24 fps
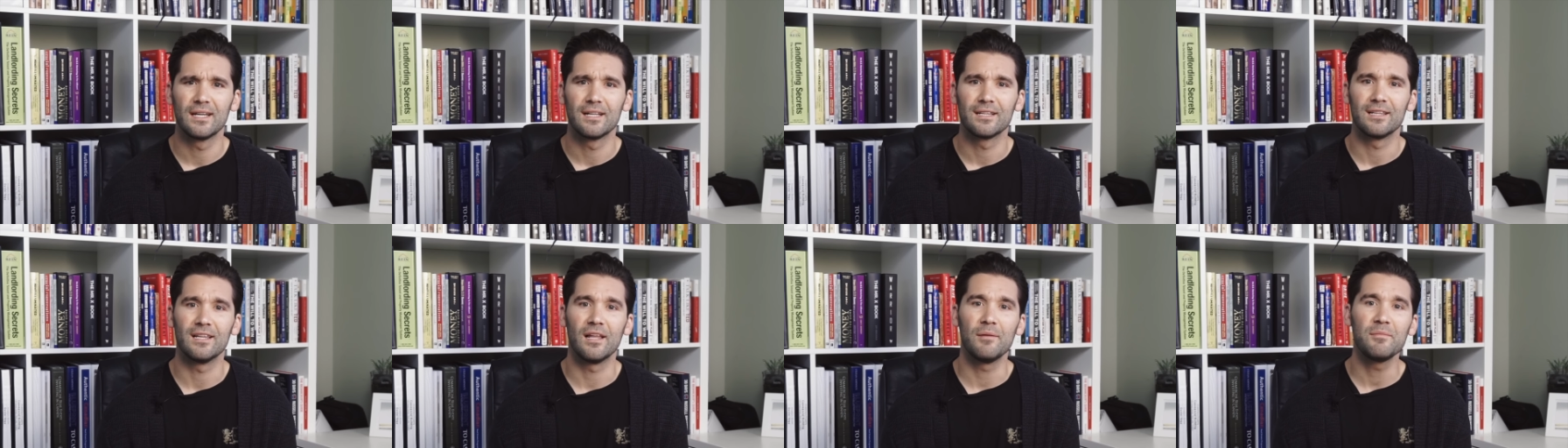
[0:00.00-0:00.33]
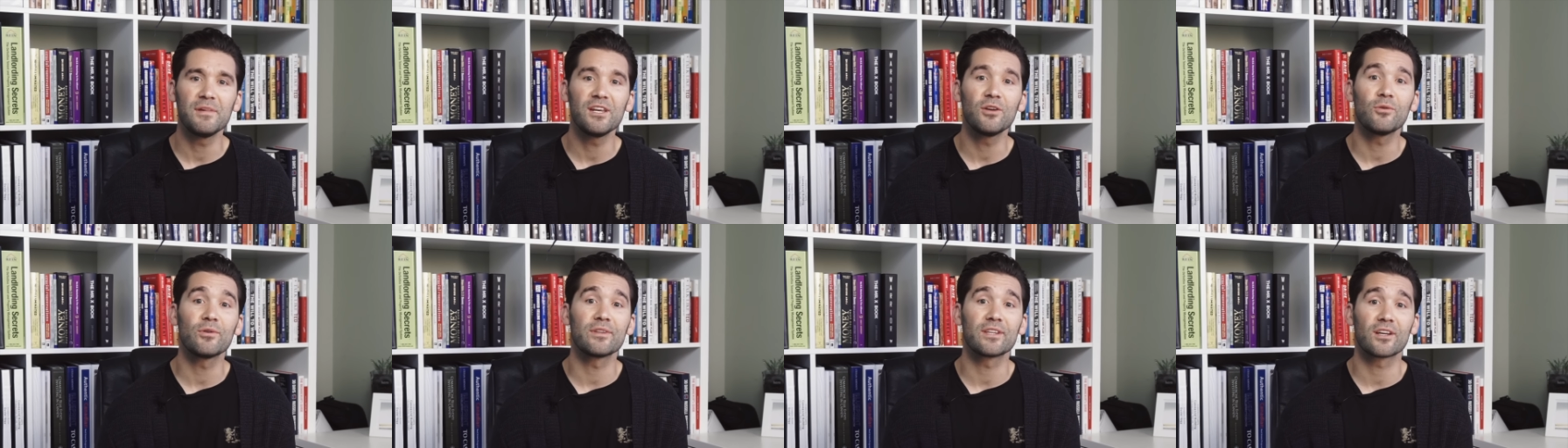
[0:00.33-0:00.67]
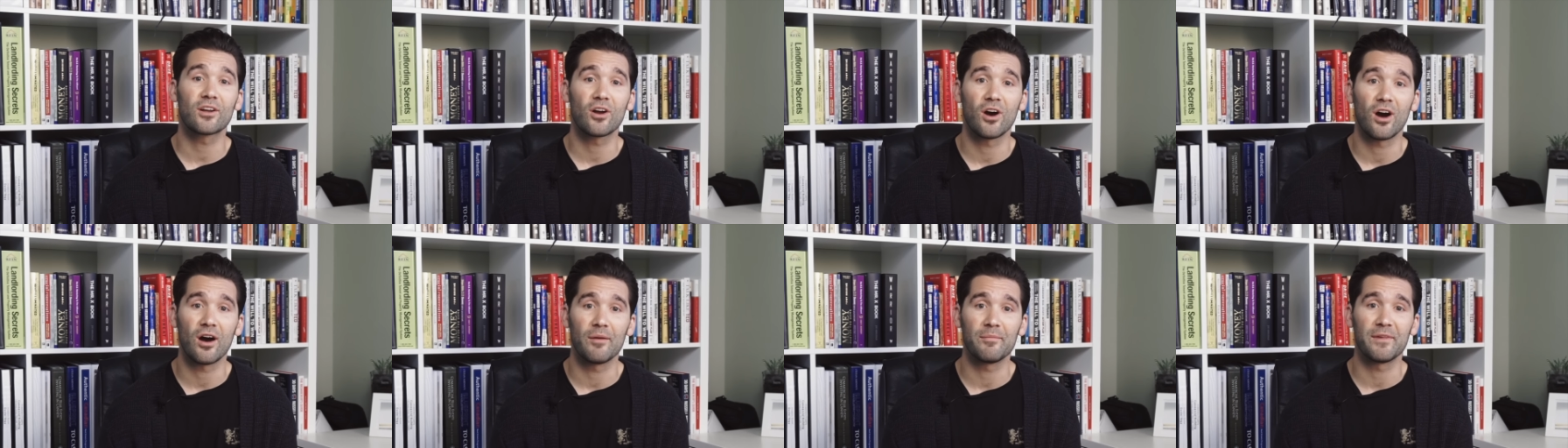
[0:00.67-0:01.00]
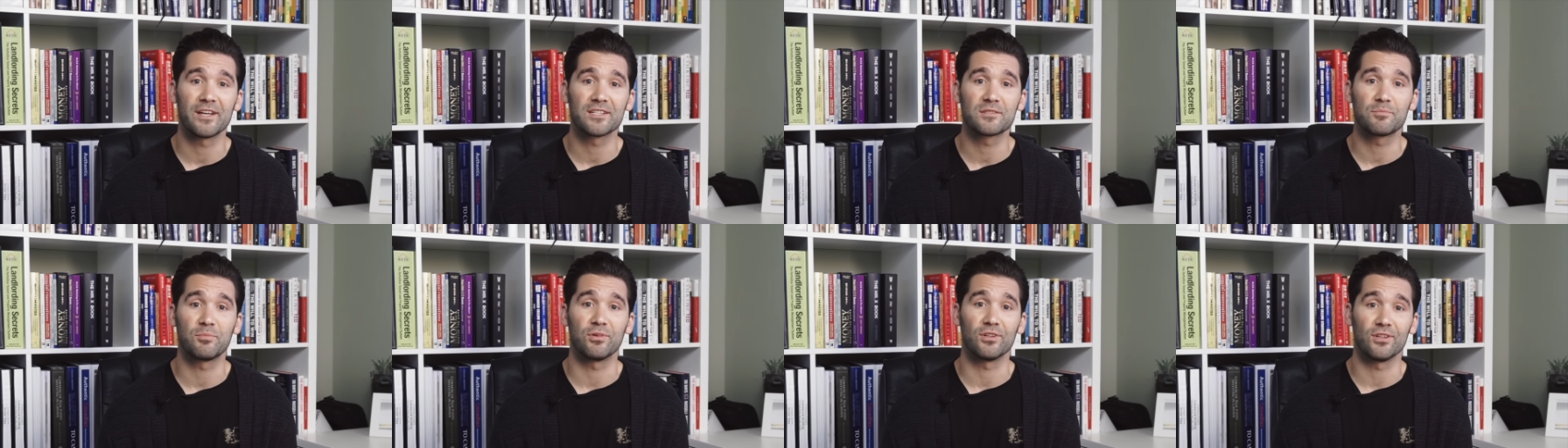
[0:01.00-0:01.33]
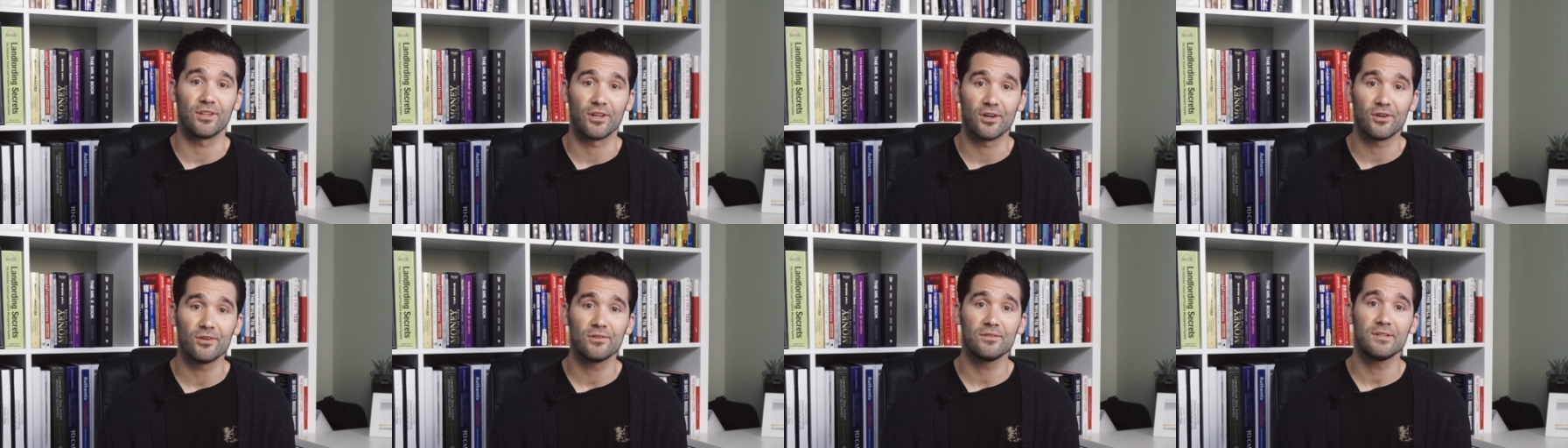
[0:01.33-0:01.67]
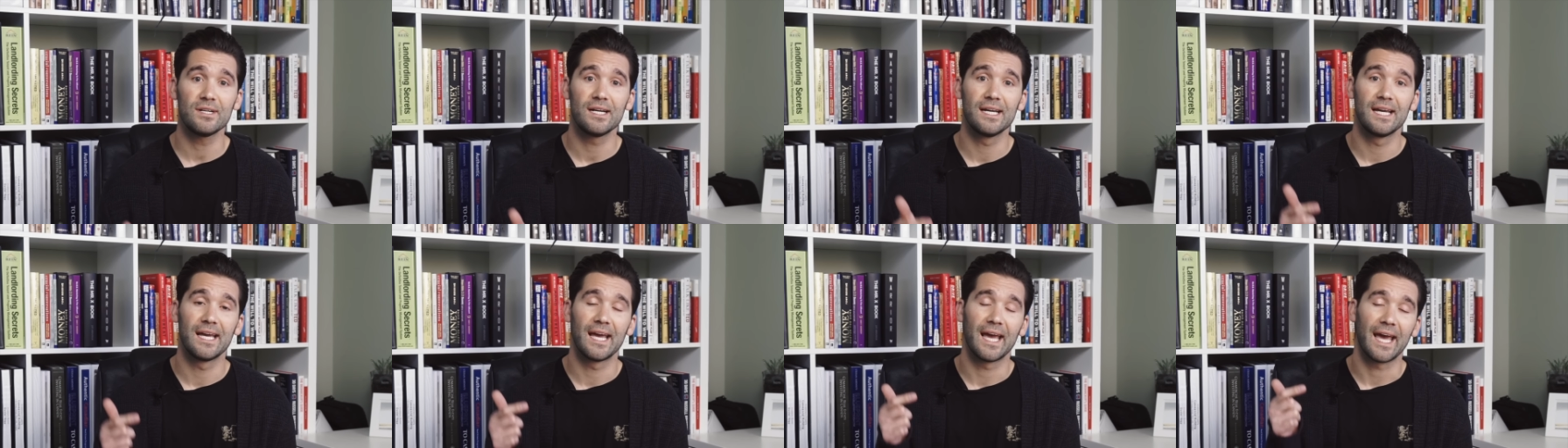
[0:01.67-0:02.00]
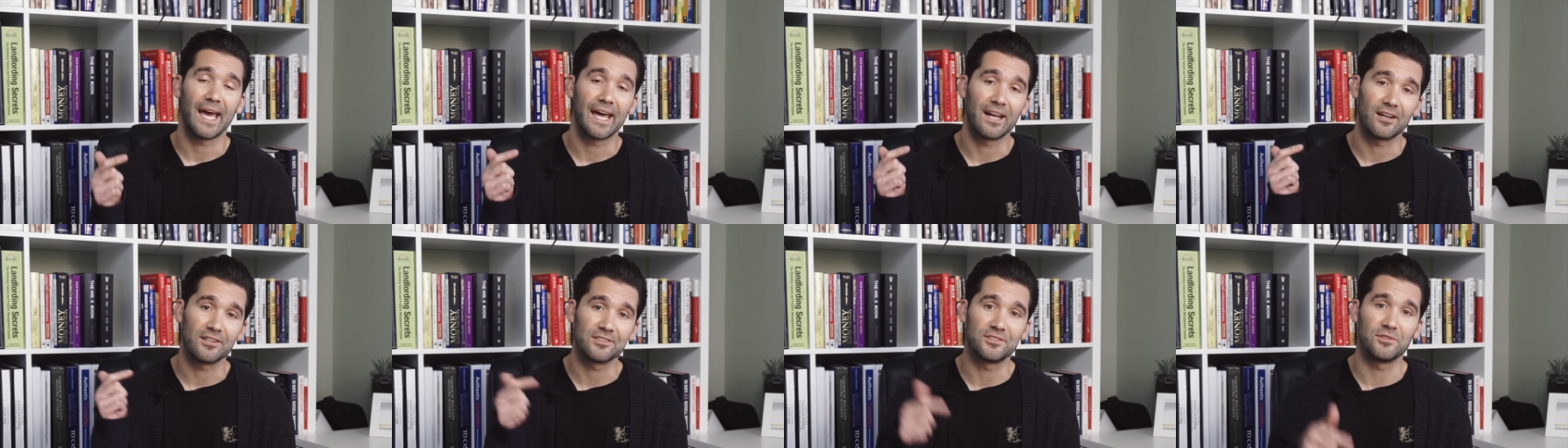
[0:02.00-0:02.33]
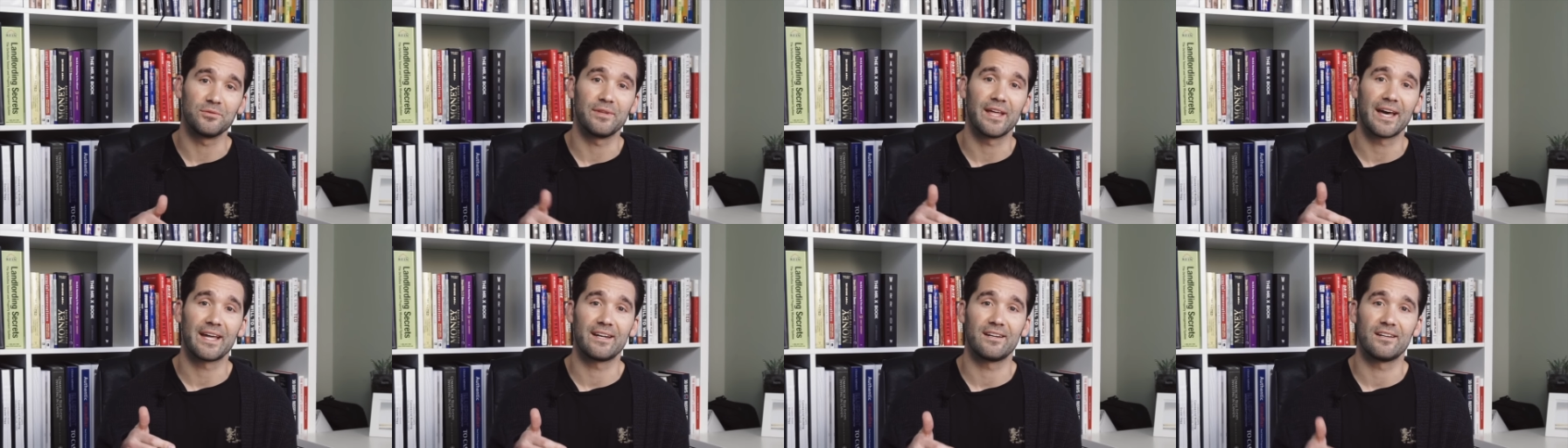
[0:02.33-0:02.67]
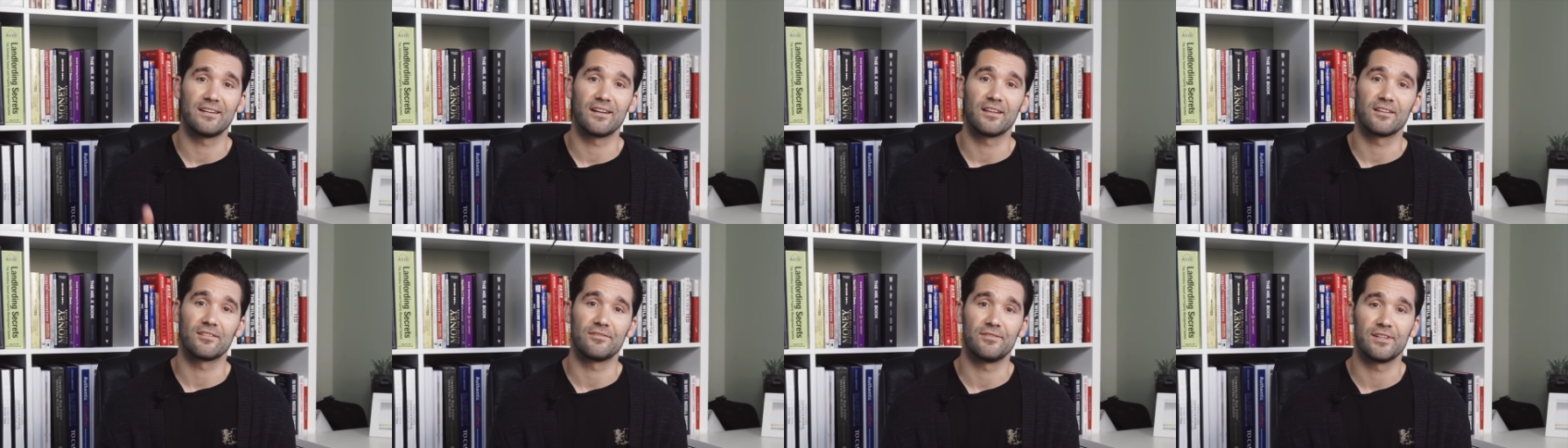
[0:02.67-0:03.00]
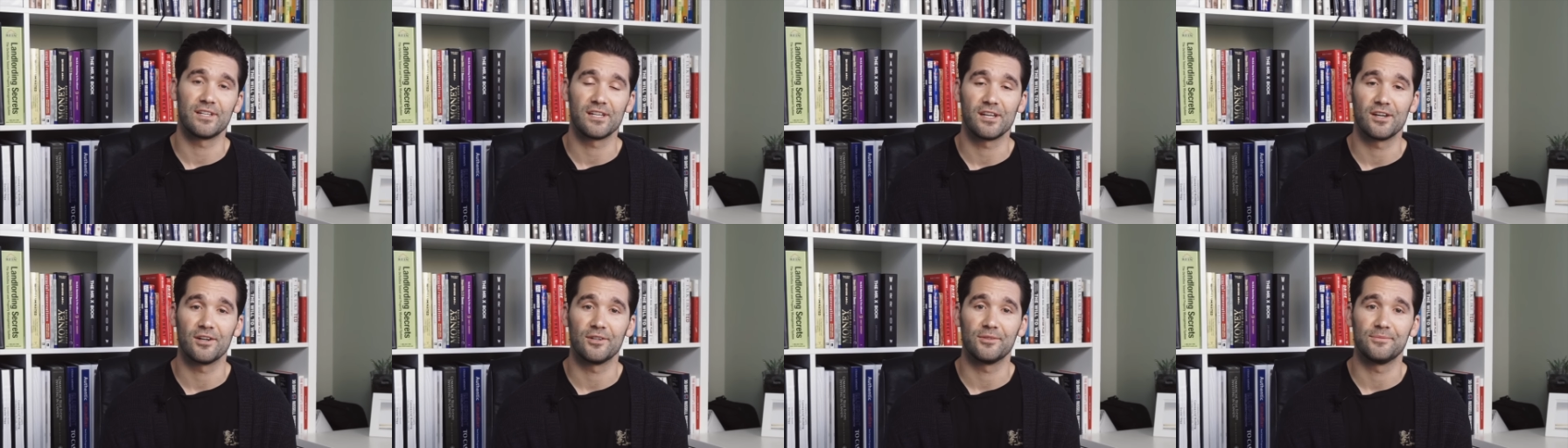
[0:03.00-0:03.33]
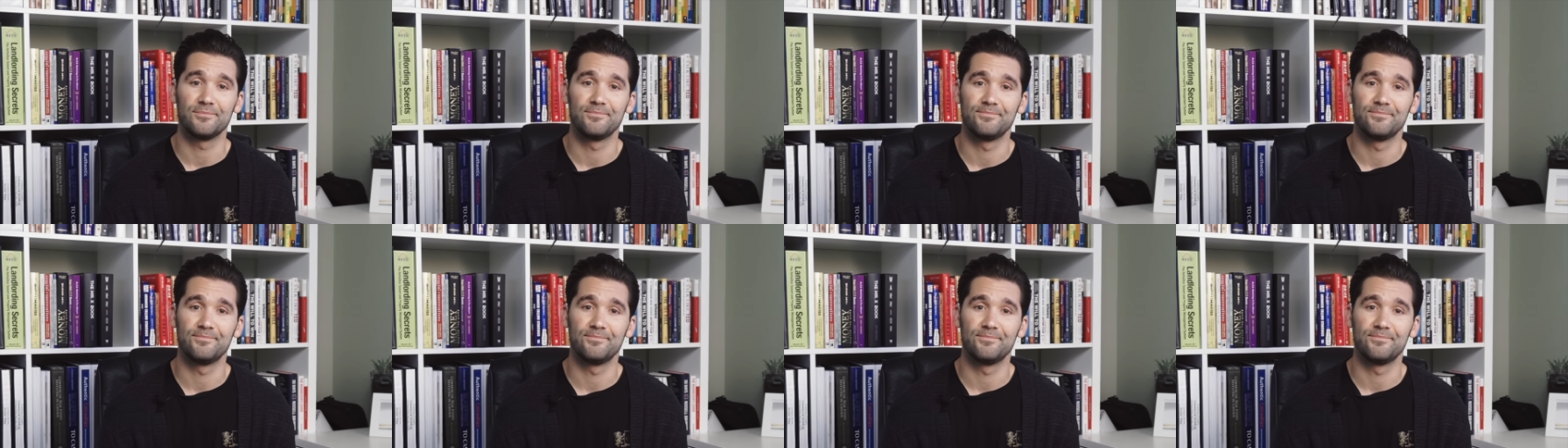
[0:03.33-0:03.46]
let me know in the comments below and I'll do that in another video.